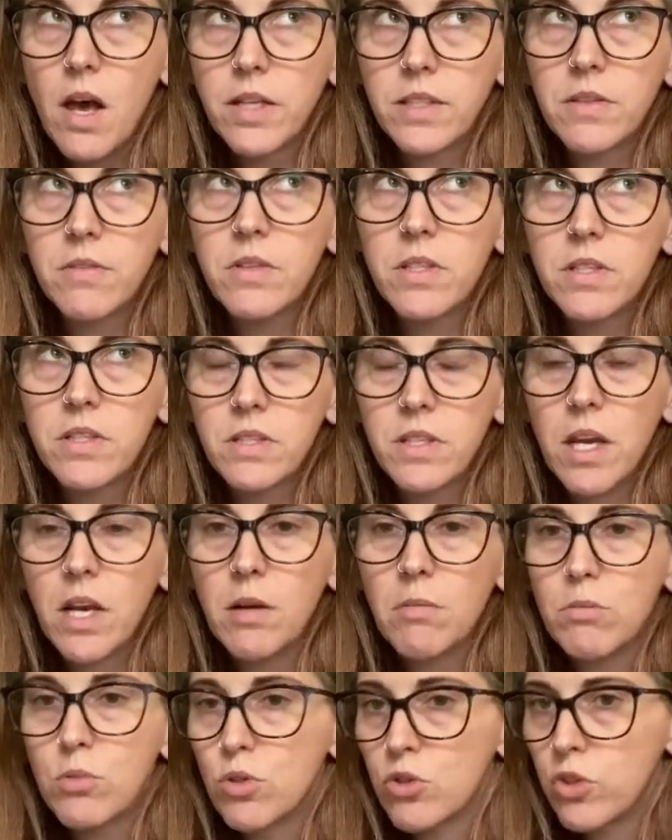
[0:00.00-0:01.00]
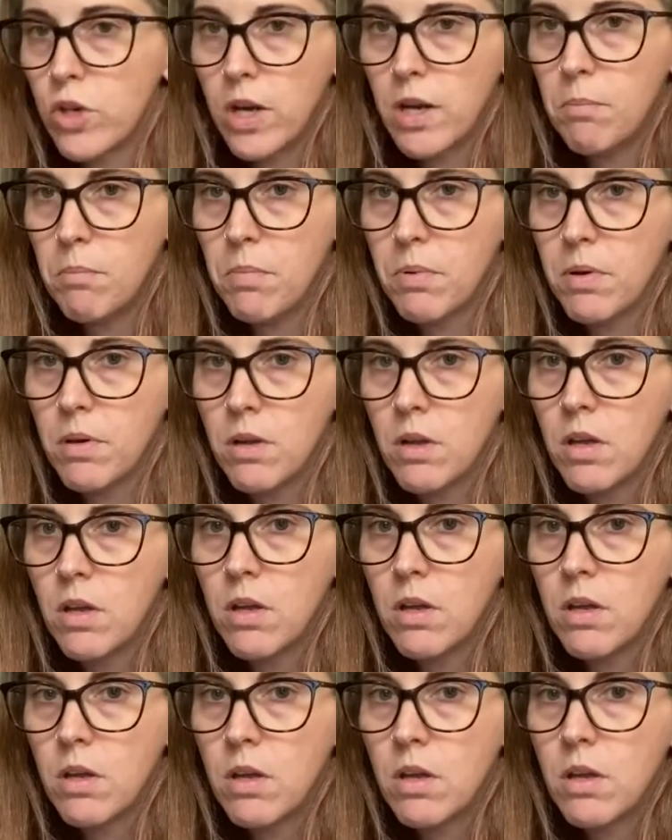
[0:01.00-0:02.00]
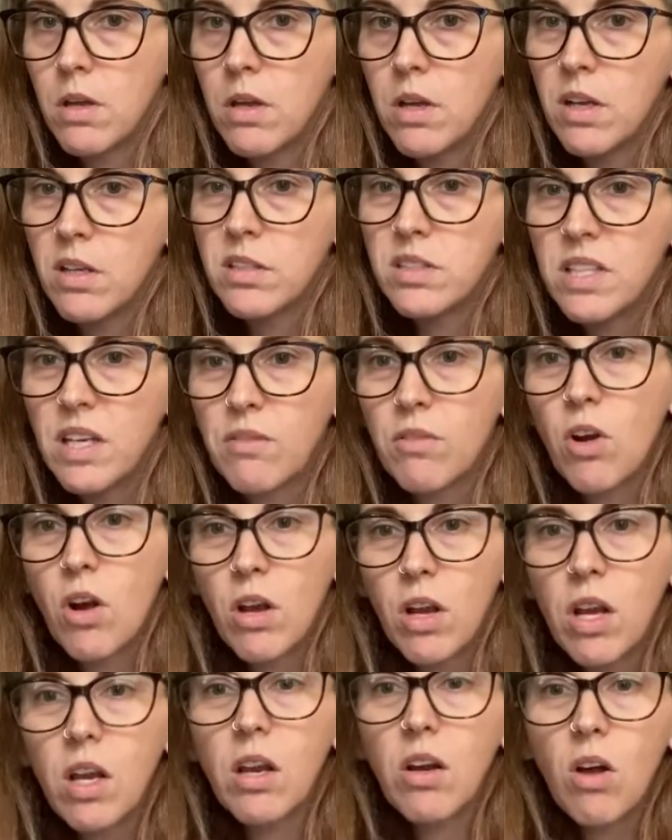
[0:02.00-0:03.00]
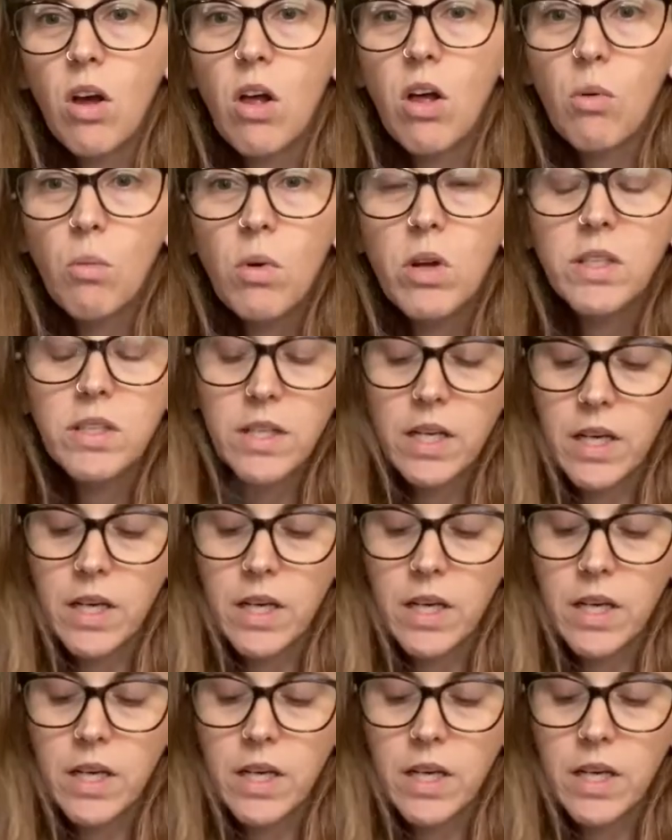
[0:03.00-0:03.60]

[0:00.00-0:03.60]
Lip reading: the same shape. Instead of cutting it all one